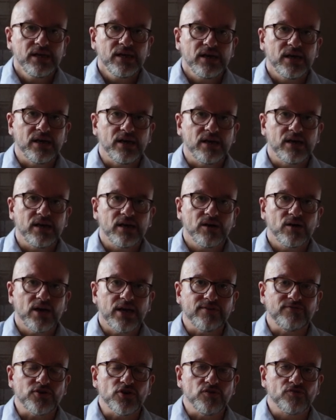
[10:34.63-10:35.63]
Uh,
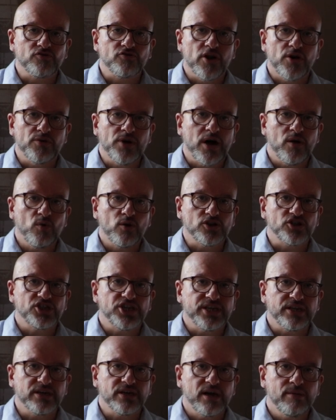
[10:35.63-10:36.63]
if you've grown up
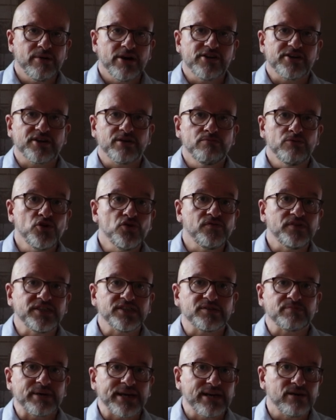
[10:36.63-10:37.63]
watching American
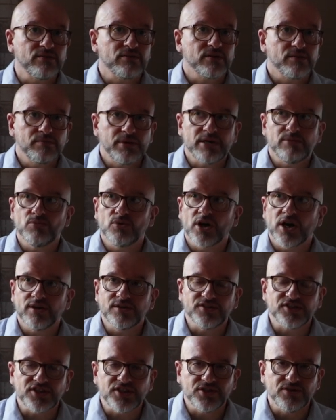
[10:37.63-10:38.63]
movies about people
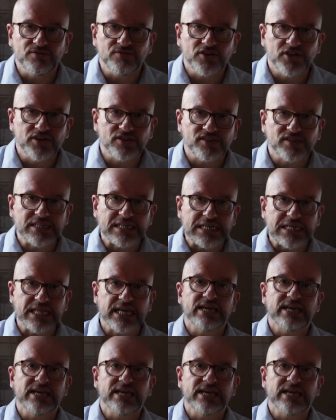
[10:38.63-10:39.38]
going to university,